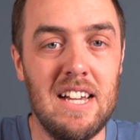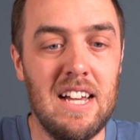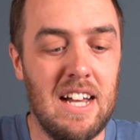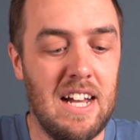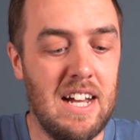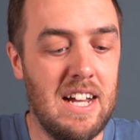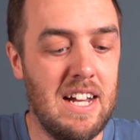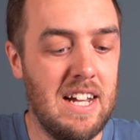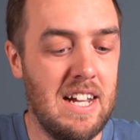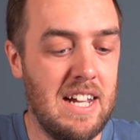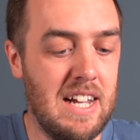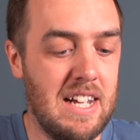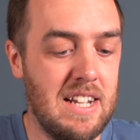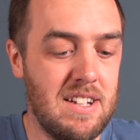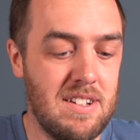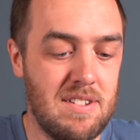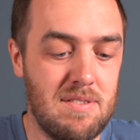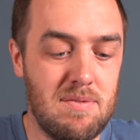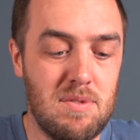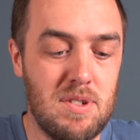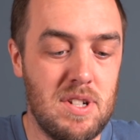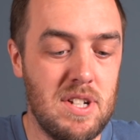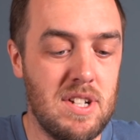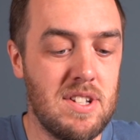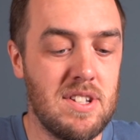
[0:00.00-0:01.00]
And
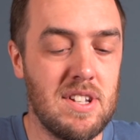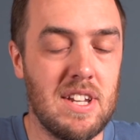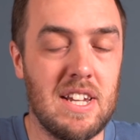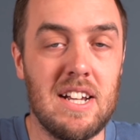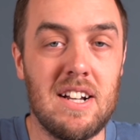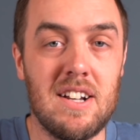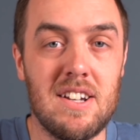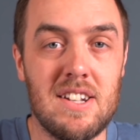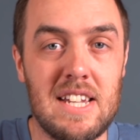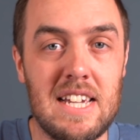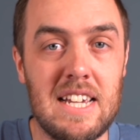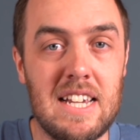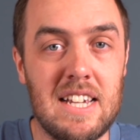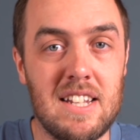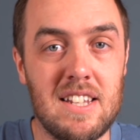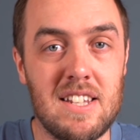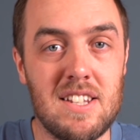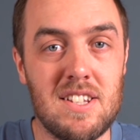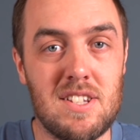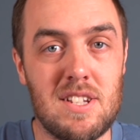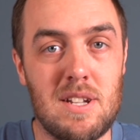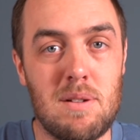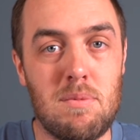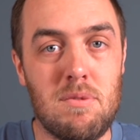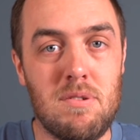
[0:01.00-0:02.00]
she doesn't care to take it in the
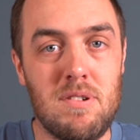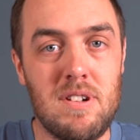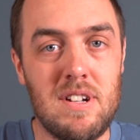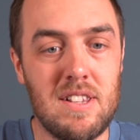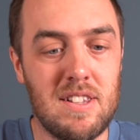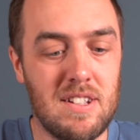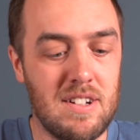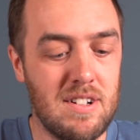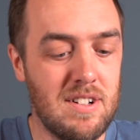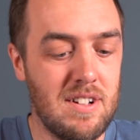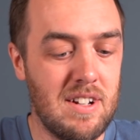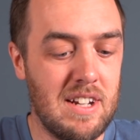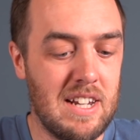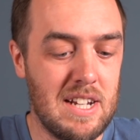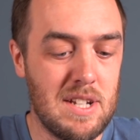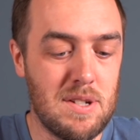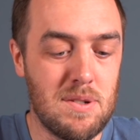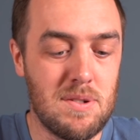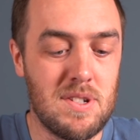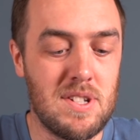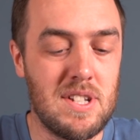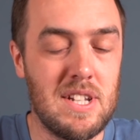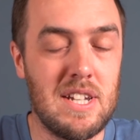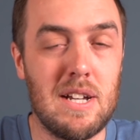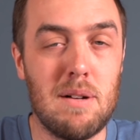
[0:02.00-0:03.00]
summer either, in case
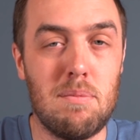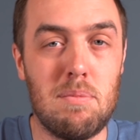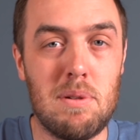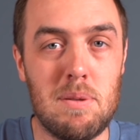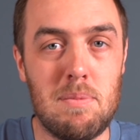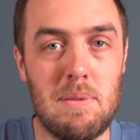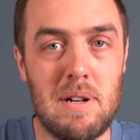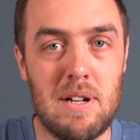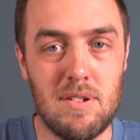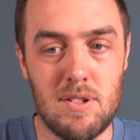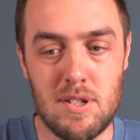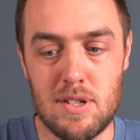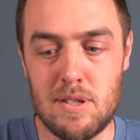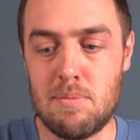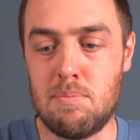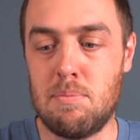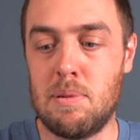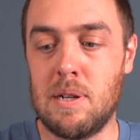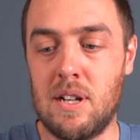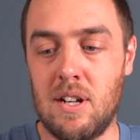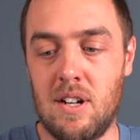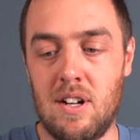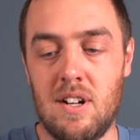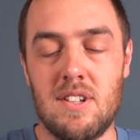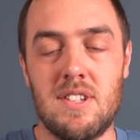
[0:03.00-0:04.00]
we're staying up in the mountains,
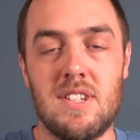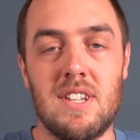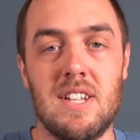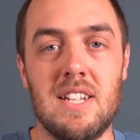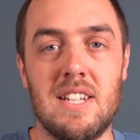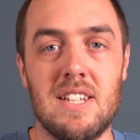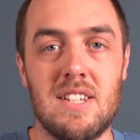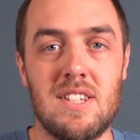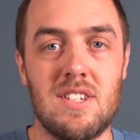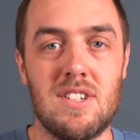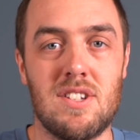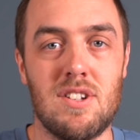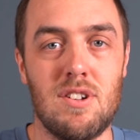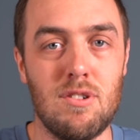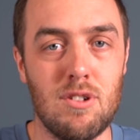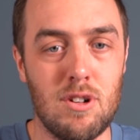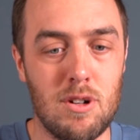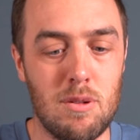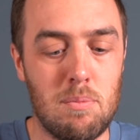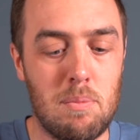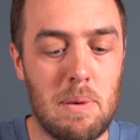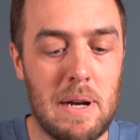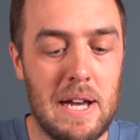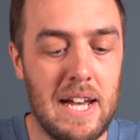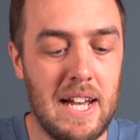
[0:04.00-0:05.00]
because it is so
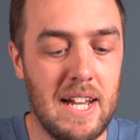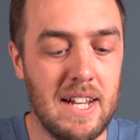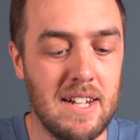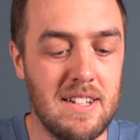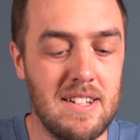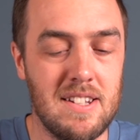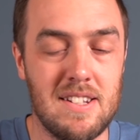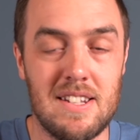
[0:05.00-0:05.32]
compact.